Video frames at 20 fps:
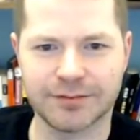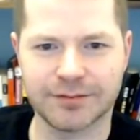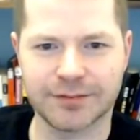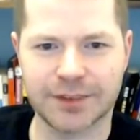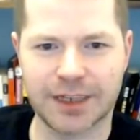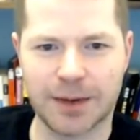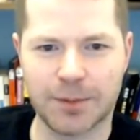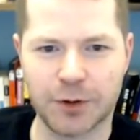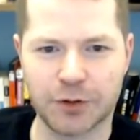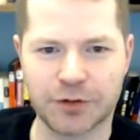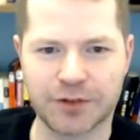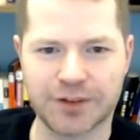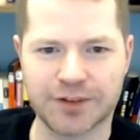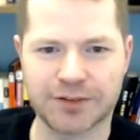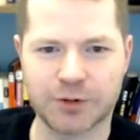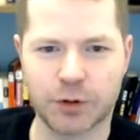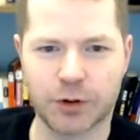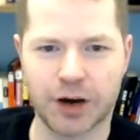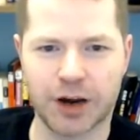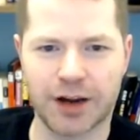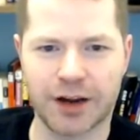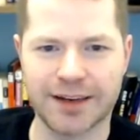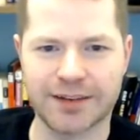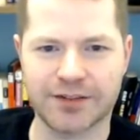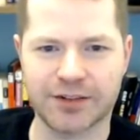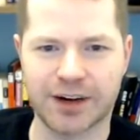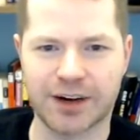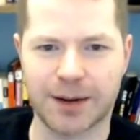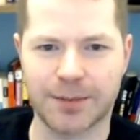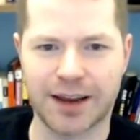I posted a story on
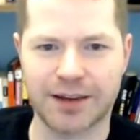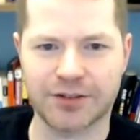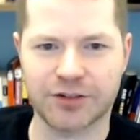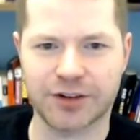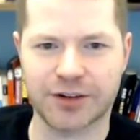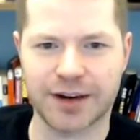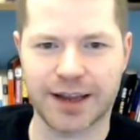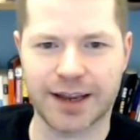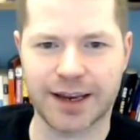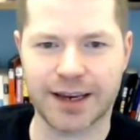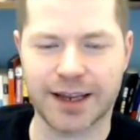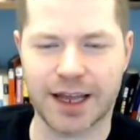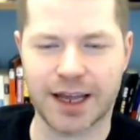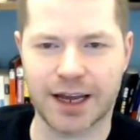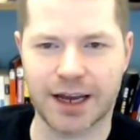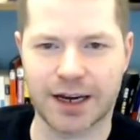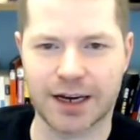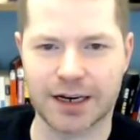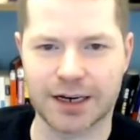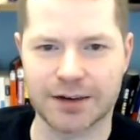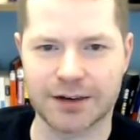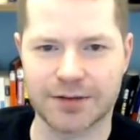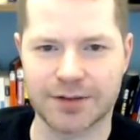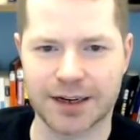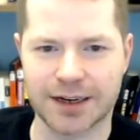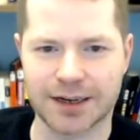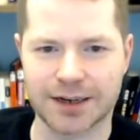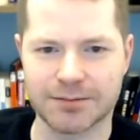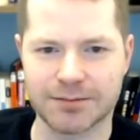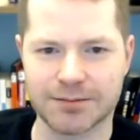Instagram yesterday of
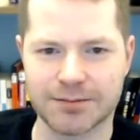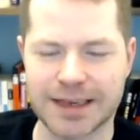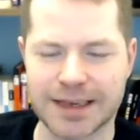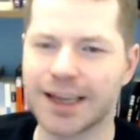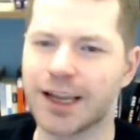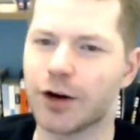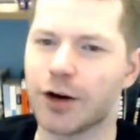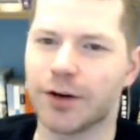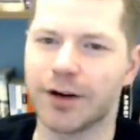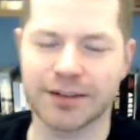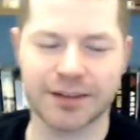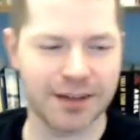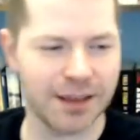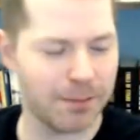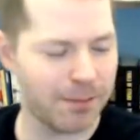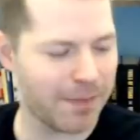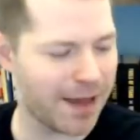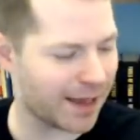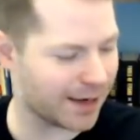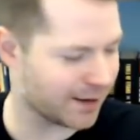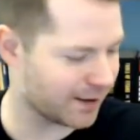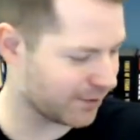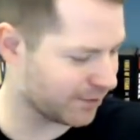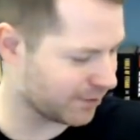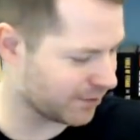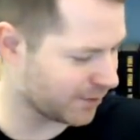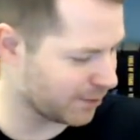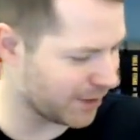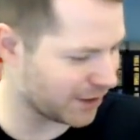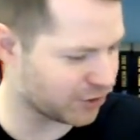um, me going to the Met,
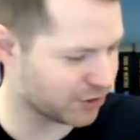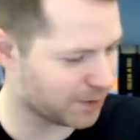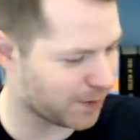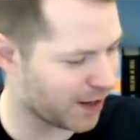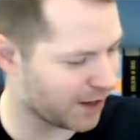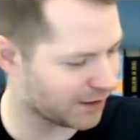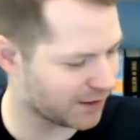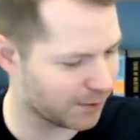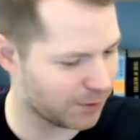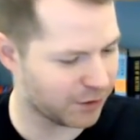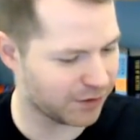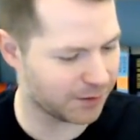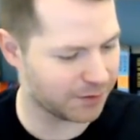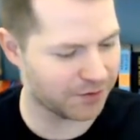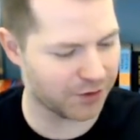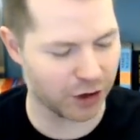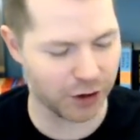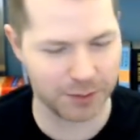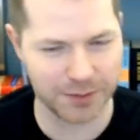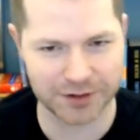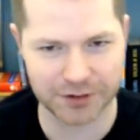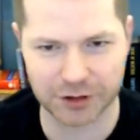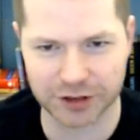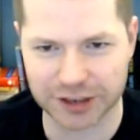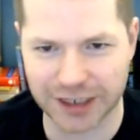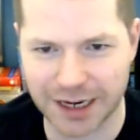the Metropolitan Museum of Art, Mr.